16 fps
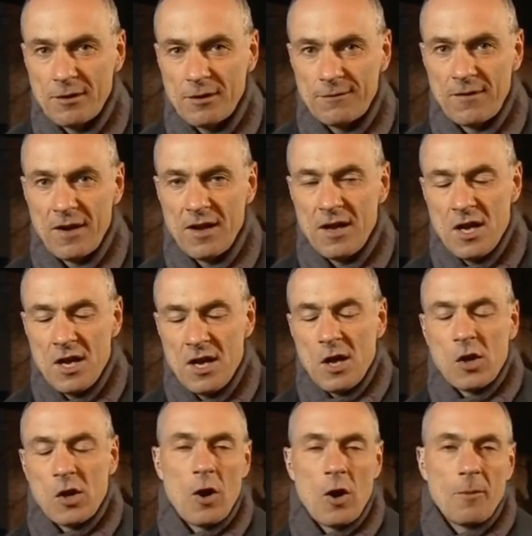for
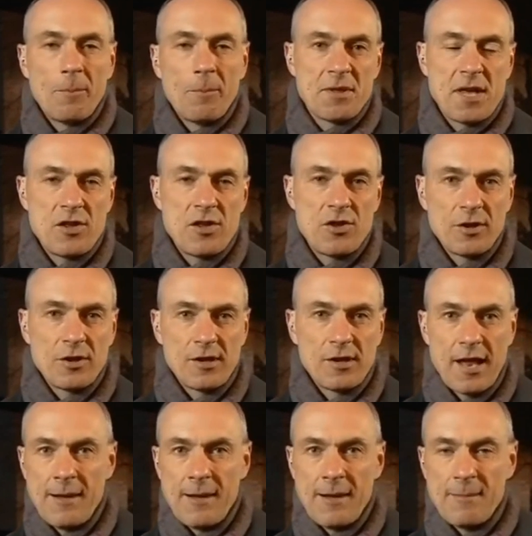compensation
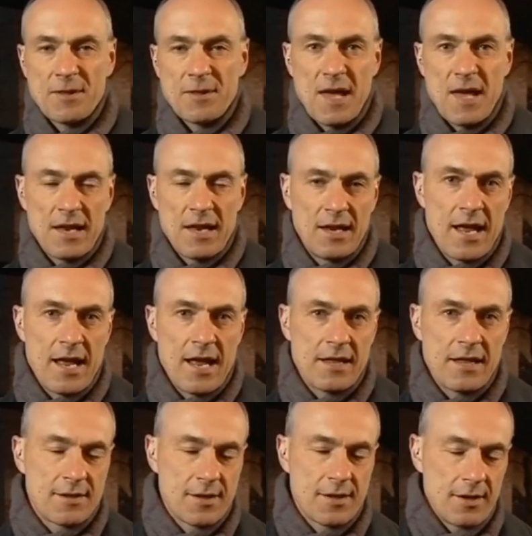claims. That led
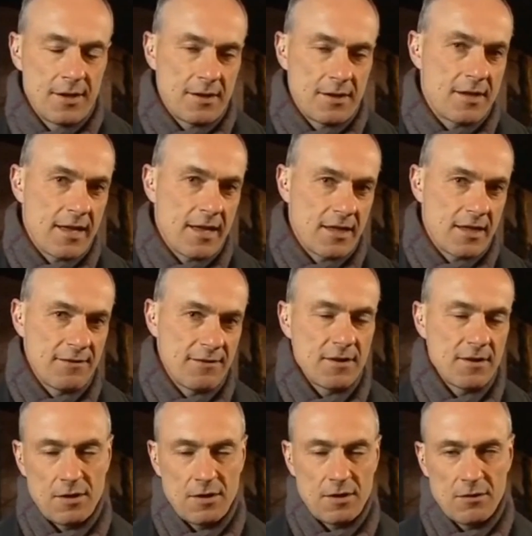to detectives to
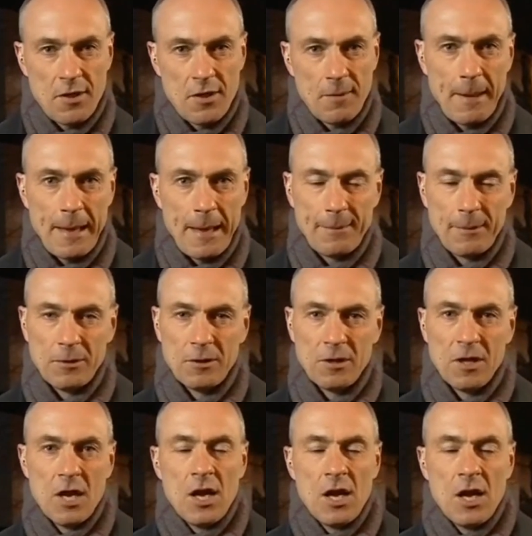two other people
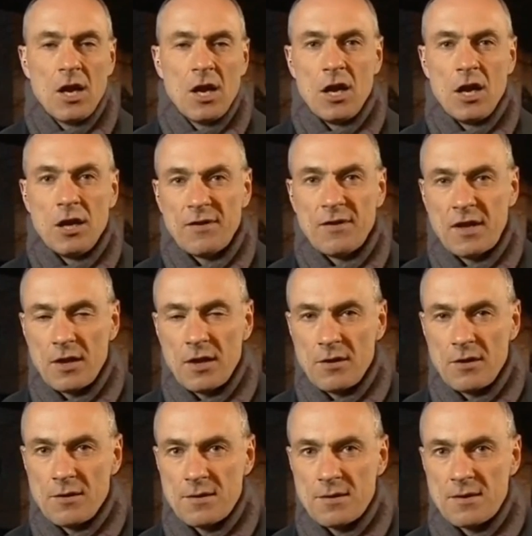who have
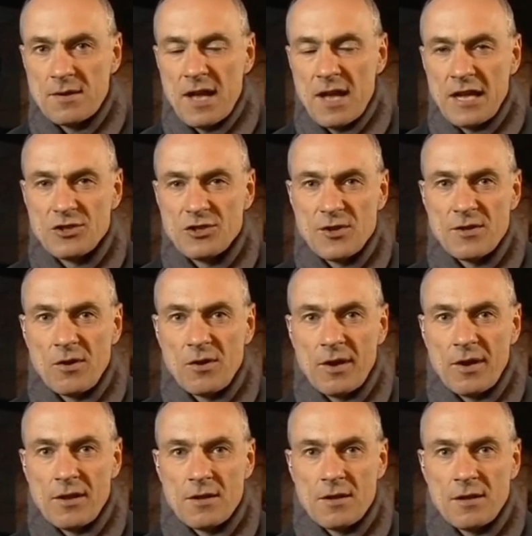accused Andris
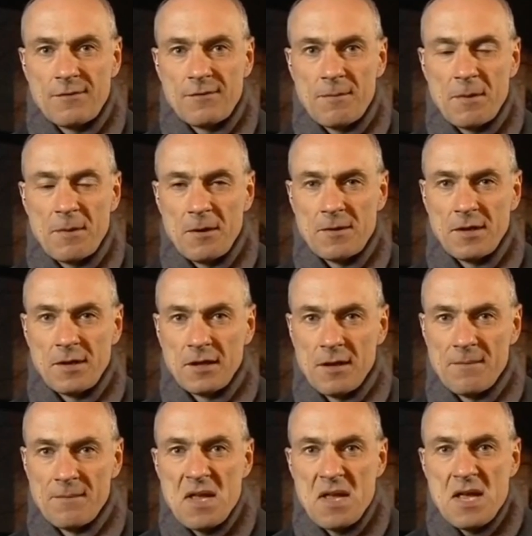Loggins of abusing
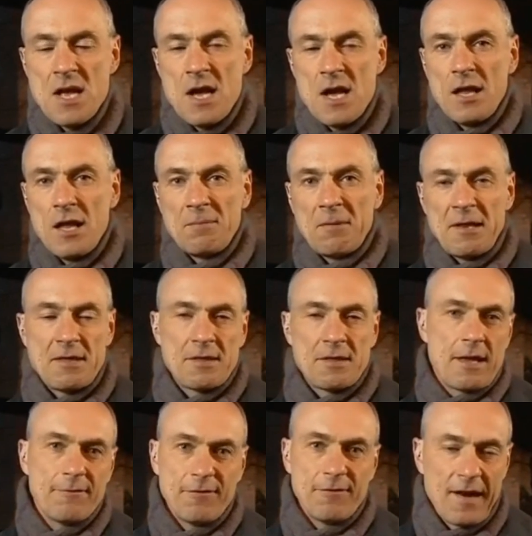them, and the police
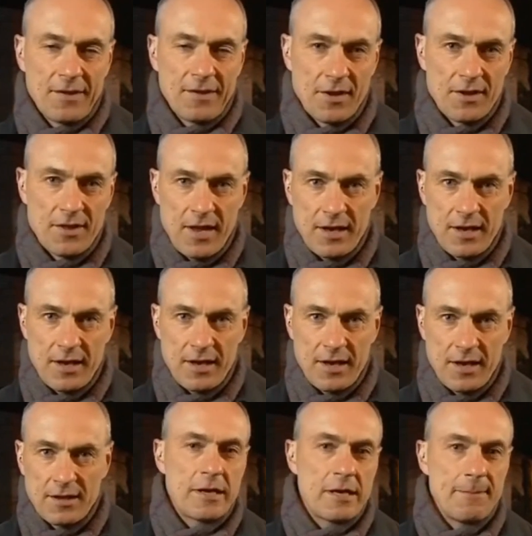then found that there'd
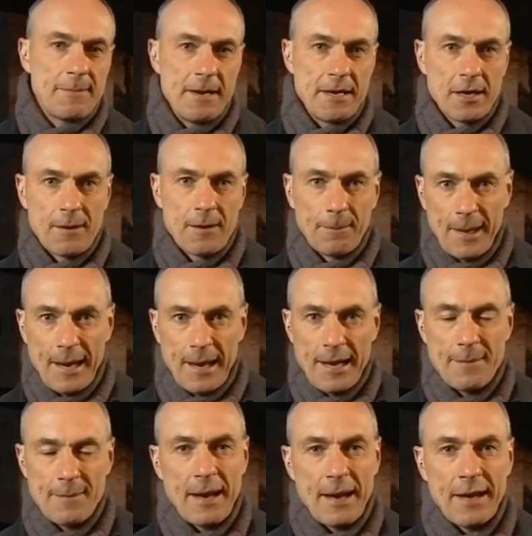already been a
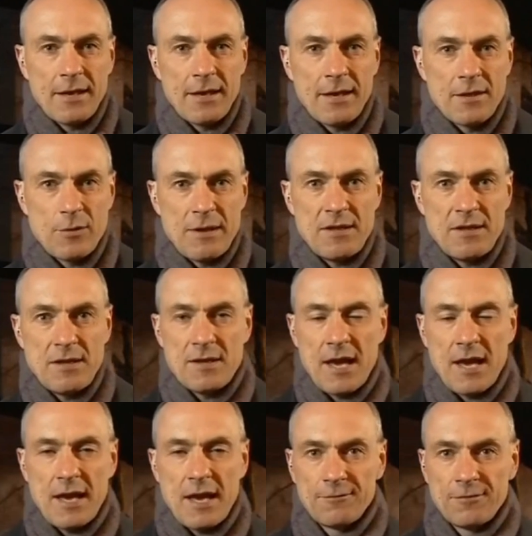complaint back in
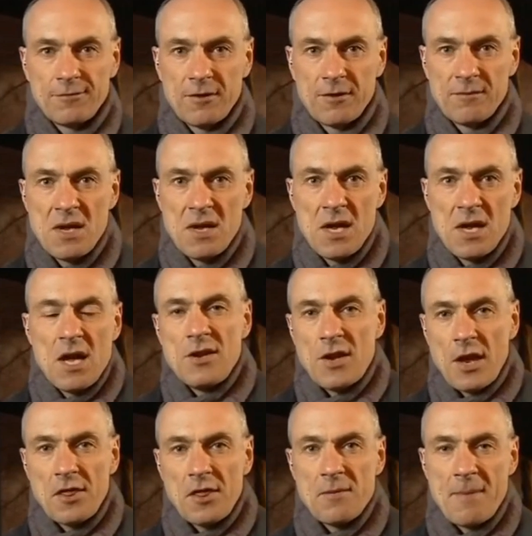2010 from
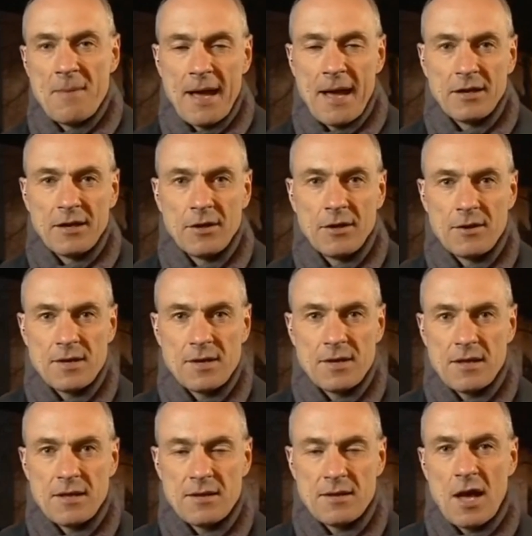another man who's
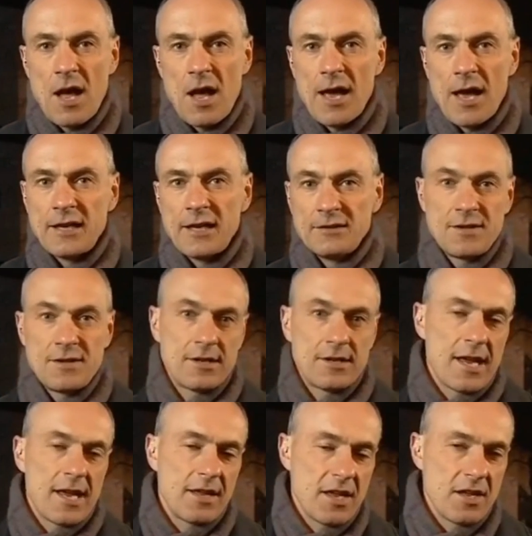since died. And
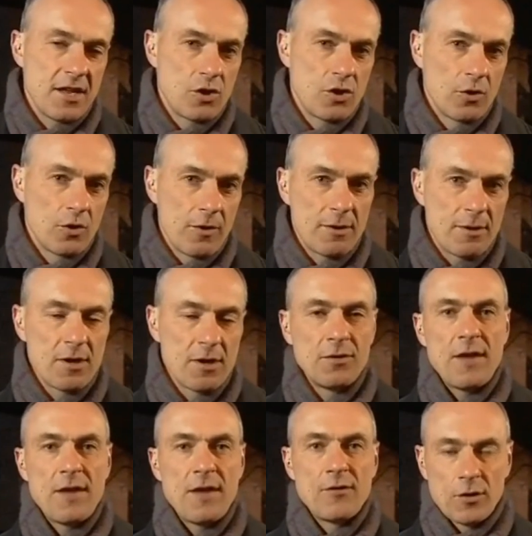today the jury were told
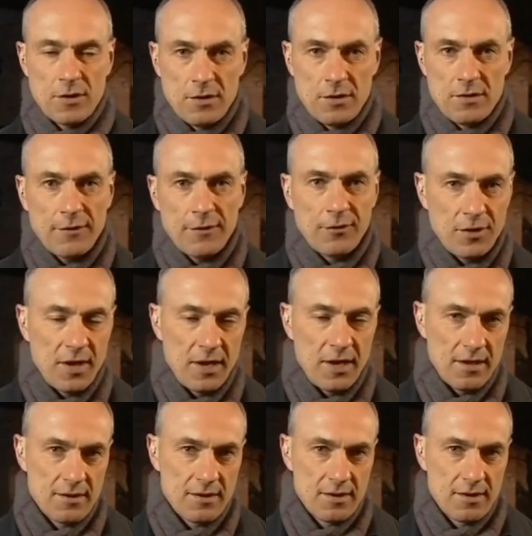they've got two different
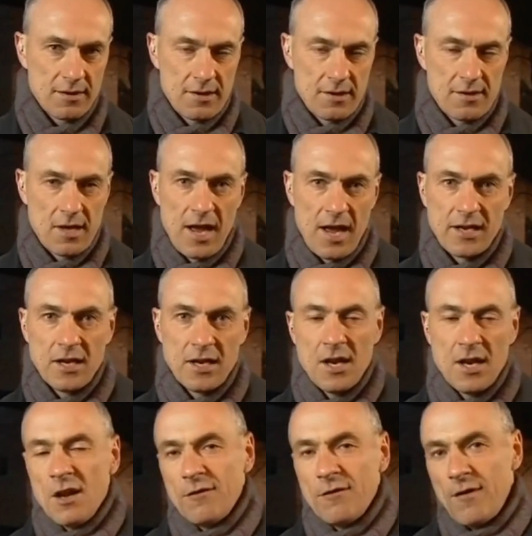things to decide.
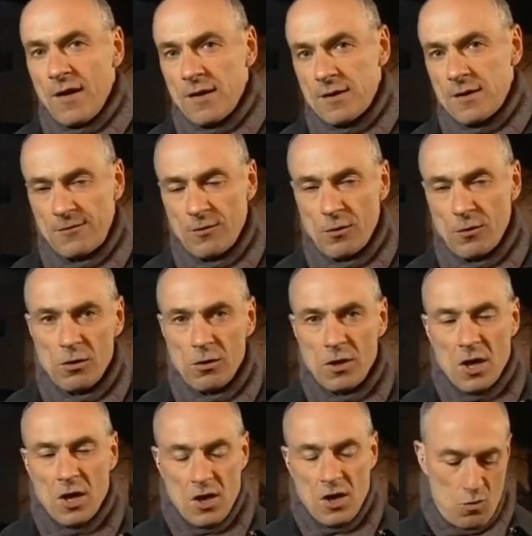First of all,
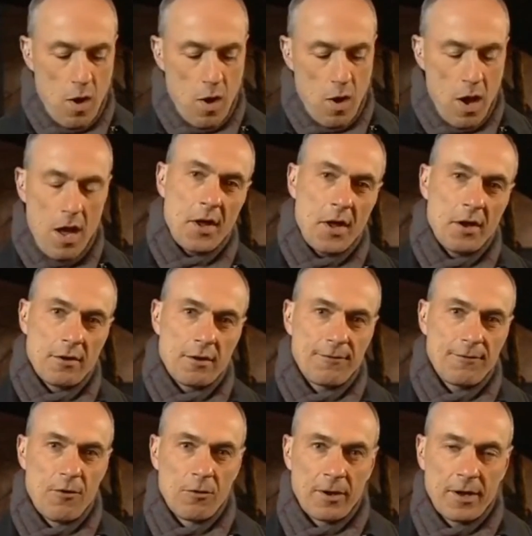were those
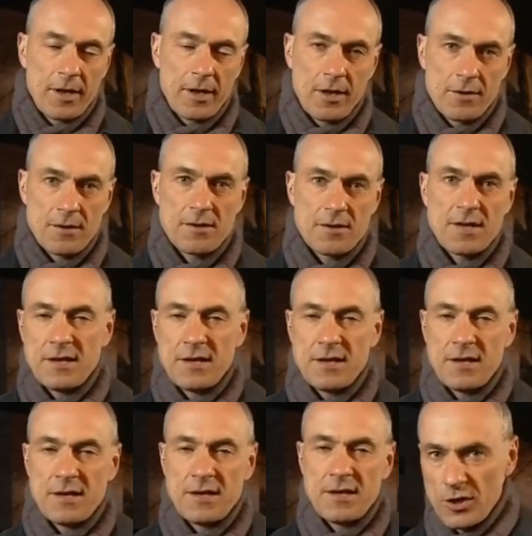four accusers telling
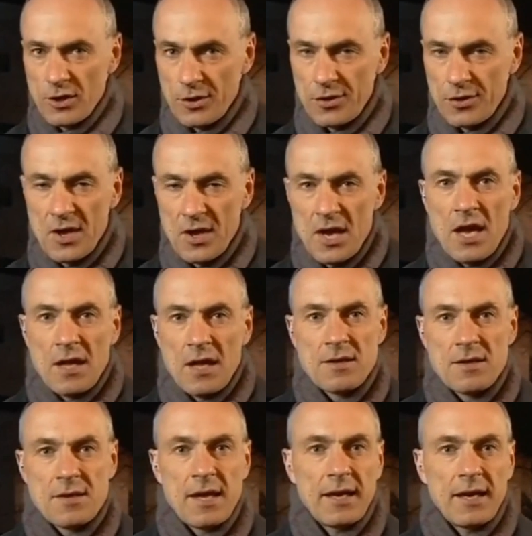the truth? And
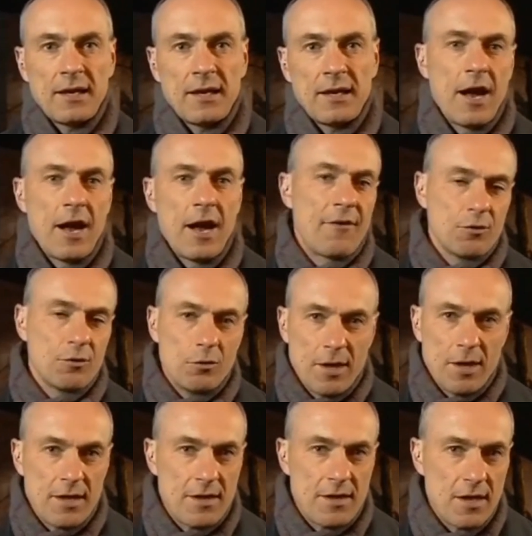secondly, after all
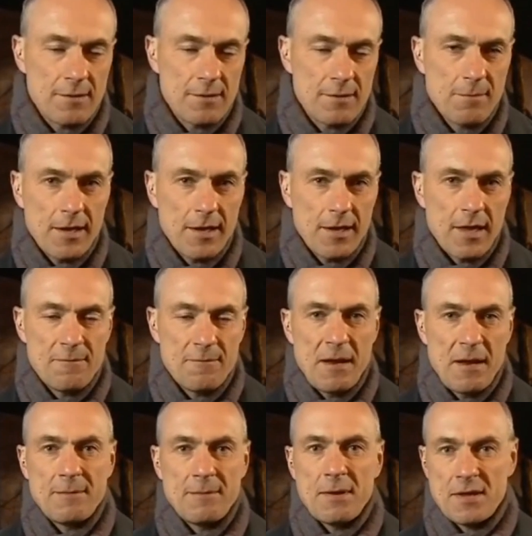these years, might they have
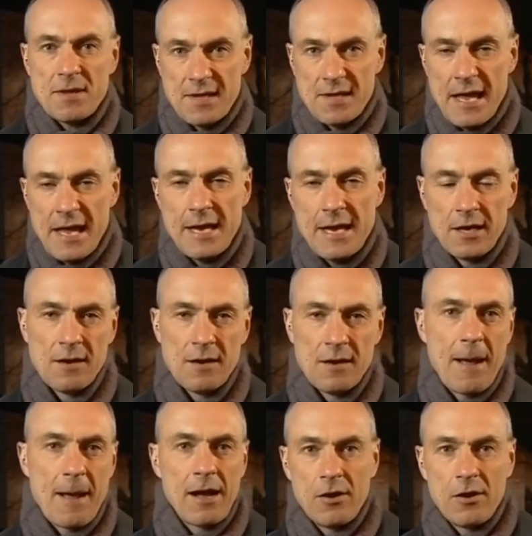been mistaken
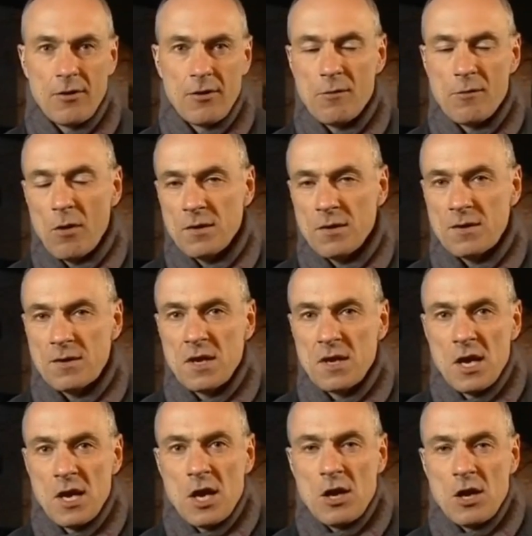about who it was
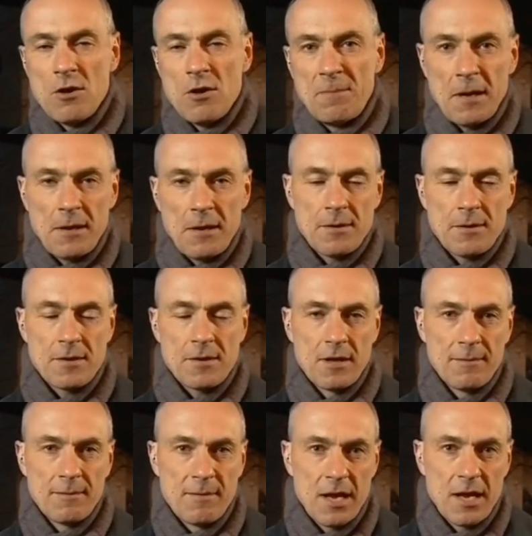who abused them?
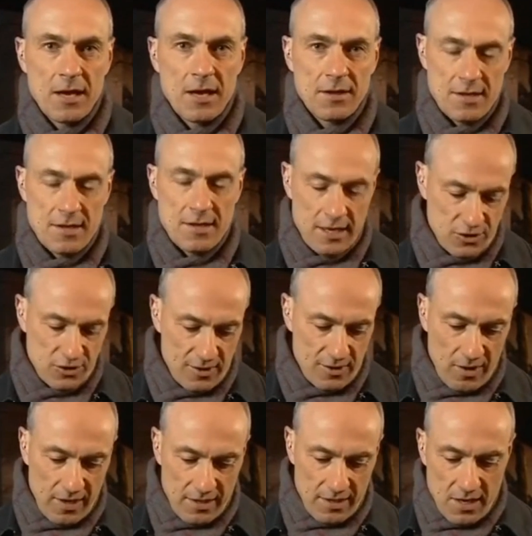And we heard that Andris
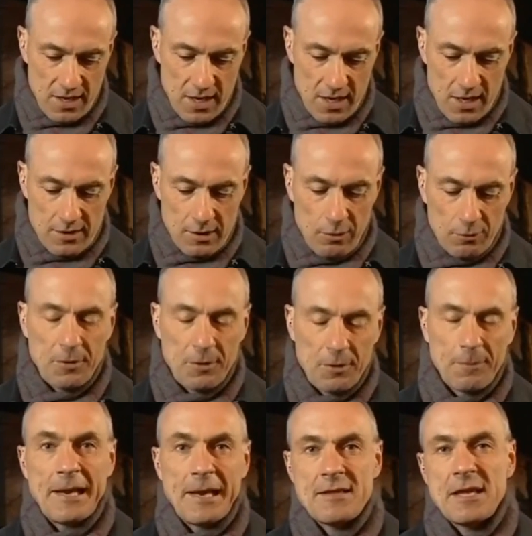Loggins told the
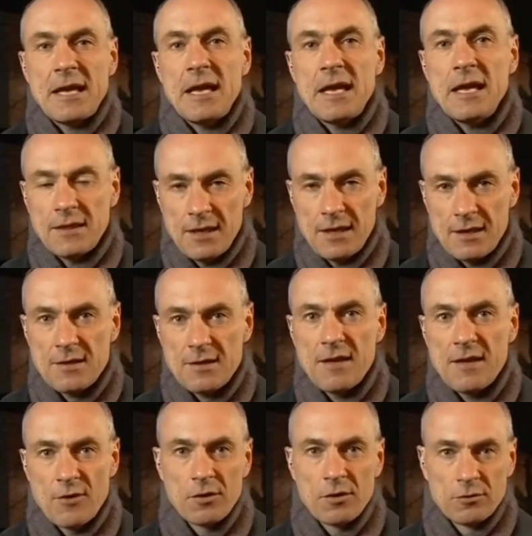police he thinks they've
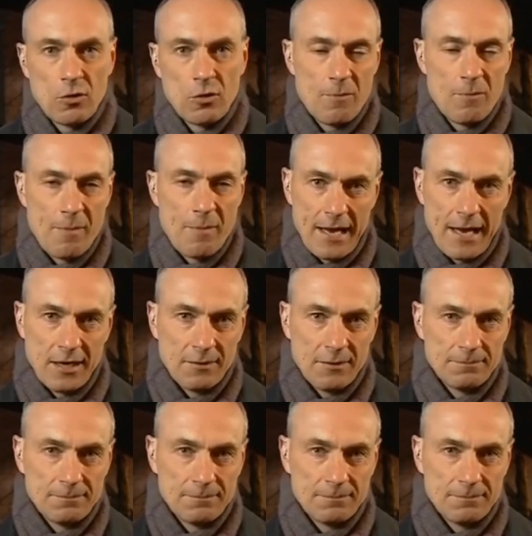got the wrong man.